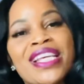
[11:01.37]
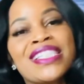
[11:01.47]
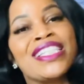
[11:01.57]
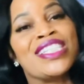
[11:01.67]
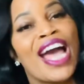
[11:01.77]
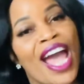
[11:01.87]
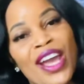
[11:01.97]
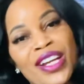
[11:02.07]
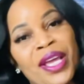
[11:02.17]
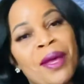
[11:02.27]
its
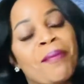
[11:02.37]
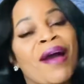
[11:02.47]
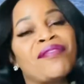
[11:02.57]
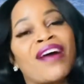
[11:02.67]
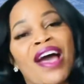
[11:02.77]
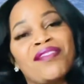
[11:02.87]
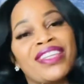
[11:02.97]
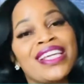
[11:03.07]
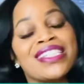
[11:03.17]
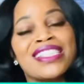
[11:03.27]
entirety, my five
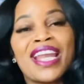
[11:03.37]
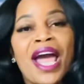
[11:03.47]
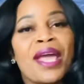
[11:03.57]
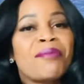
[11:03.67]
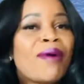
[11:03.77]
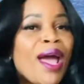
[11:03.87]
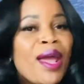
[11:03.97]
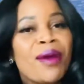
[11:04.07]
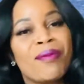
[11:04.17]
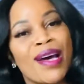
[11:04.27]
things that I
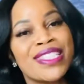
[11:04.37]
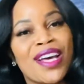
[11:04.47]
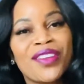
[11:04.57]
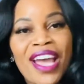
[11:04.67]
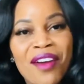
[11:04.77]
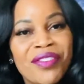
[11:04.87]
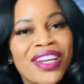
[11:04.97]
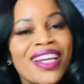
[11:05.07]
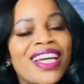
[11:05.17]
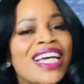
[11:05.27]
admire about South
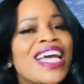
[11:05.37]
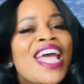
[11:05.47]
Africa.